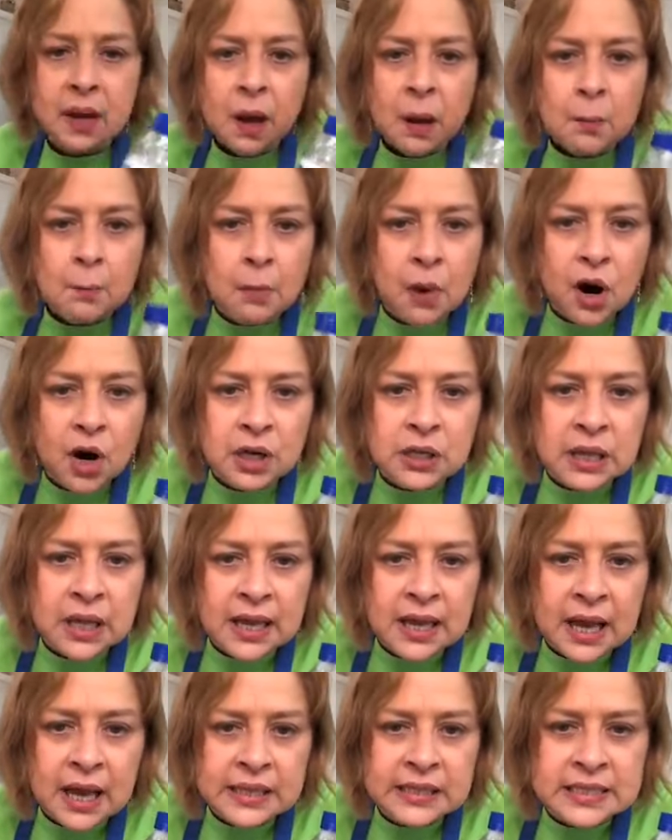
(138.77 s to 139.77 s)
Marla
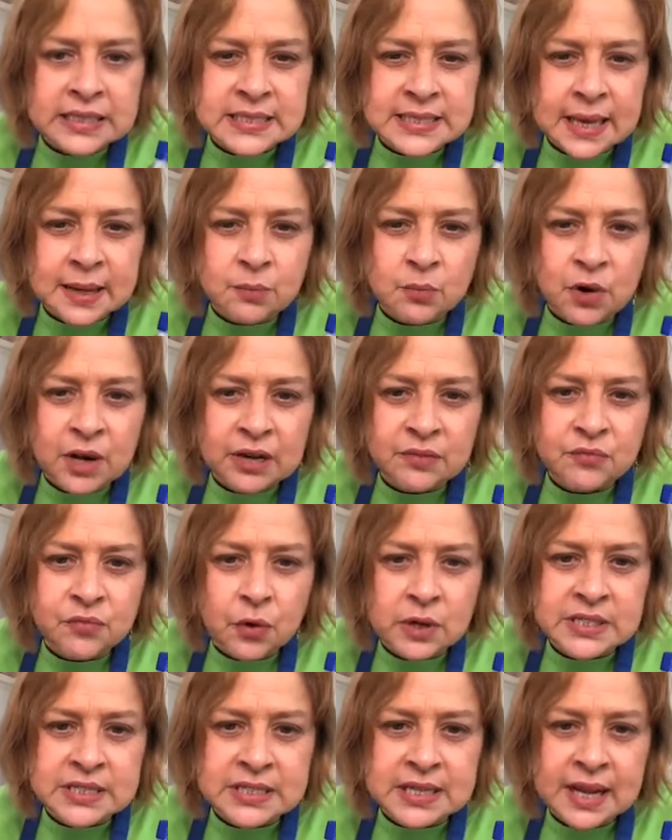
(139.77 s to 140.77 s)
got the same one,
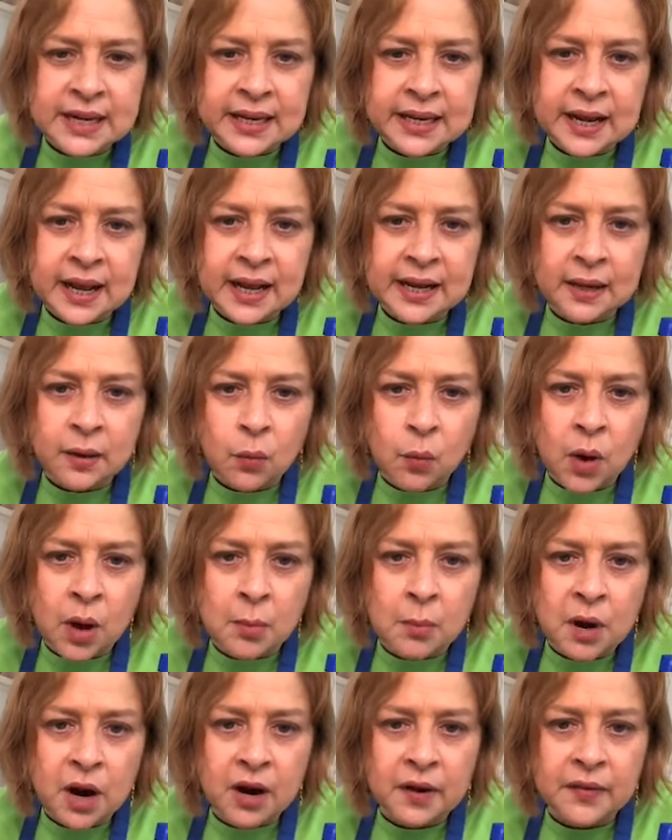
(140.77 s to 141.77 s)
$14.99 at
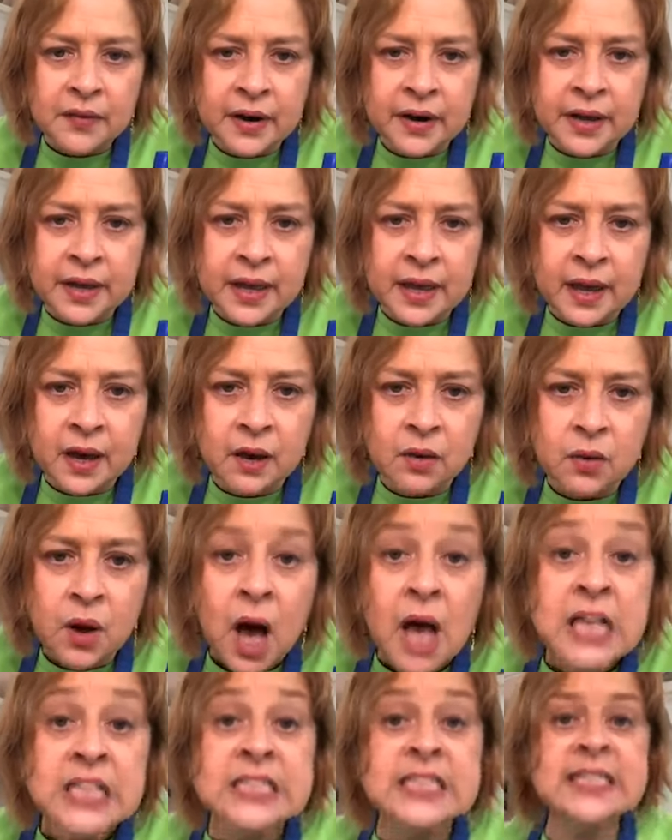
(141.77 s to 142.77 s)
Walmart. There you go.
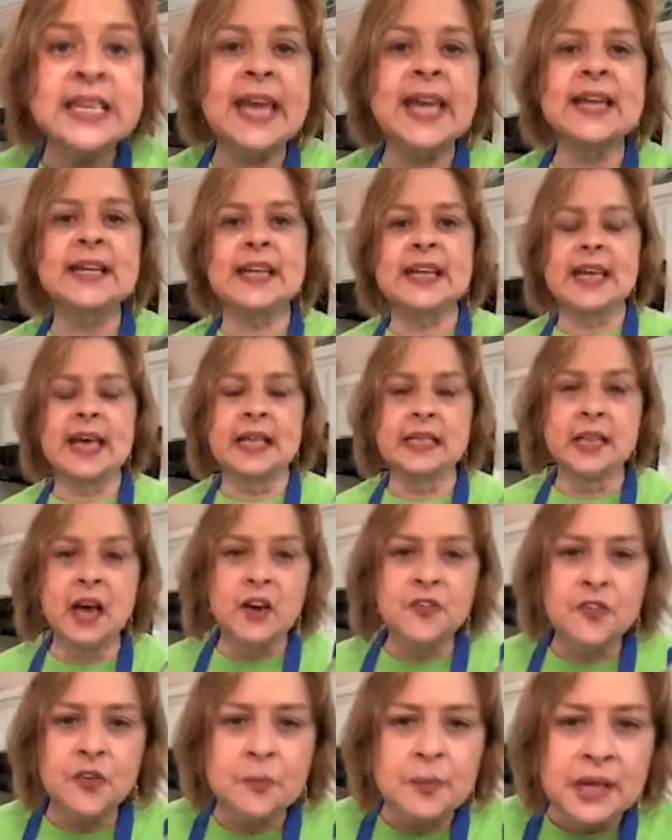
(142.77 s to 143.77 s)
Sandy, hello
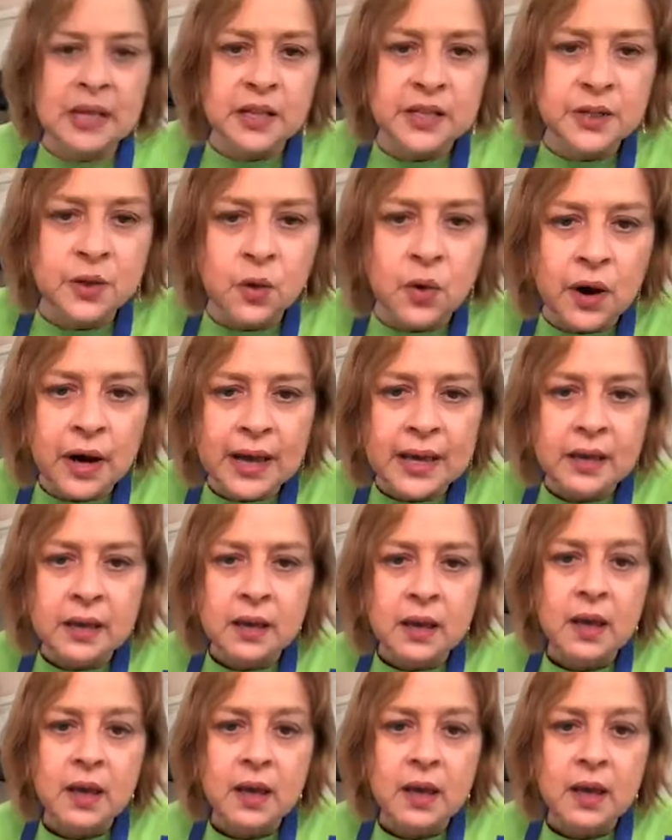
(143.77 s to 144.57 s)
from Illinois.